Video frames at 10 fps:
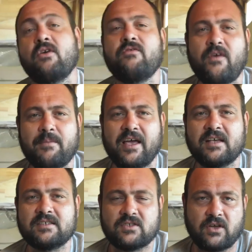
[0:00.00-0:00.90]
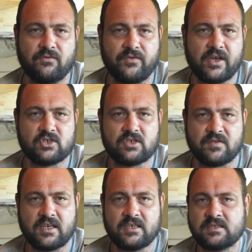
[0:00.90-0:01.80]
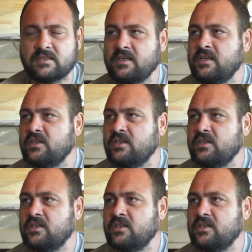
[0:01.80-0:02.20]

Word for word: every family has its own version of this,